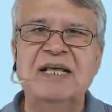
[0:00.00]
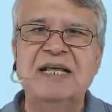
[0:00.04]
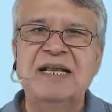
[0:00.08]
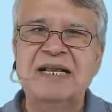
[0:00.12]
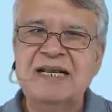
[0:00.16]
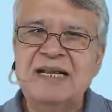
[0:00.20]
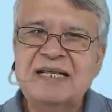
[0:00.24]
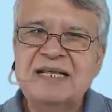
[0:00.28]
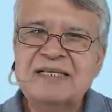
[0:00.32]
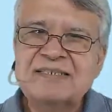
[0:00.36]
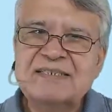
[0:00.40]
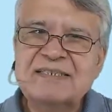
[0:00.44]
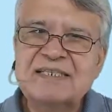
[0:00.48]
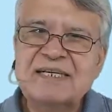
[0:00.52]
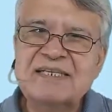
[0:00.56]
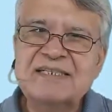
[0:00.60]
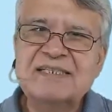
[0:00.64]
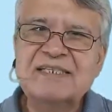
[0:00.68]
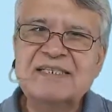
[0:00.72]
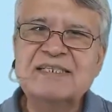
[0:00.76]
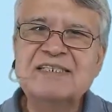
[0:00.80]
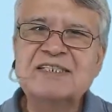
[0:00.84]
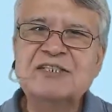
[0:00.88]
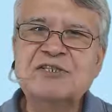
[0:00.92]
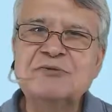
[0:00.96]
let's
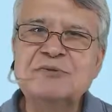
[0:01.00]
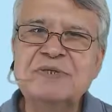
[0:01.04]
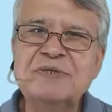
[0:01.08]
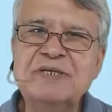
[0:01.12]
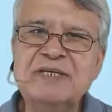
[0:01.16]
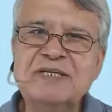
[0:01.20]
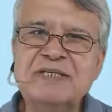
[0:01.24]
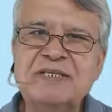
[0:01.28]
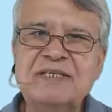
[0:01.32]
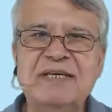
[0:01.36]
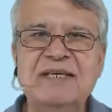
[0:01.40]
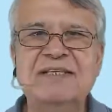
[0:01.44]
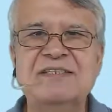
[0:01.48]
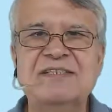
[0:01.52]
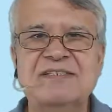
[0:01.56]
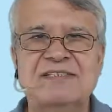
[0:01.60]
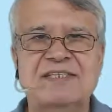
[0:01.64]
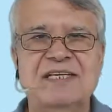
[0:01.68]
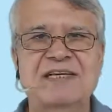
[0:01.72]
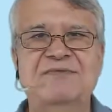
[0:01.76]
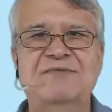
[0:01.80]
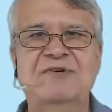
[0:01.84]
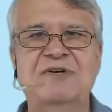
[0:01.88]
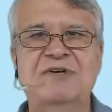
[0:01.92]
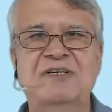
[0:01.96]
listen to it in
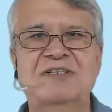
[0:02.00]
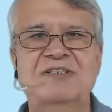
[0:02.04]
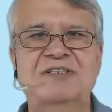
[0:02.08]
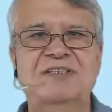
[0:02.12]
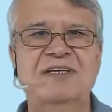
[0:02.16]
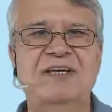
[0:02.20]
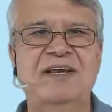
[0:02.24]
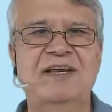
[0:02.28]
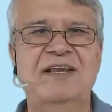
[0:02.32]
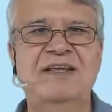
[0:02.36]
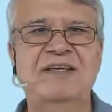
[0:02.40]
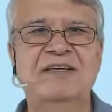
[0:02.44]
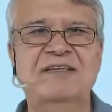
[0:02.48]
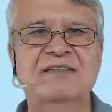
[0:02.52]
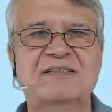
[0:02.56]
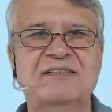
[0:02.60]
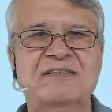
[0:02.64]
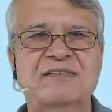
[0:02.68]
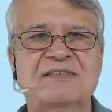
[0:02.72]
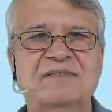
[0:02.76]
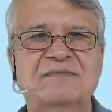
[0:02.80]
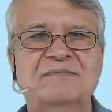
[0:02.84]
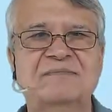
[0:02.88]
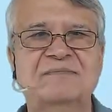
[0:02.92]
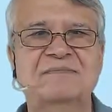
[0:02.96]
several
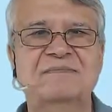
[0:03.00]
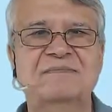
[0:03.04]
settings.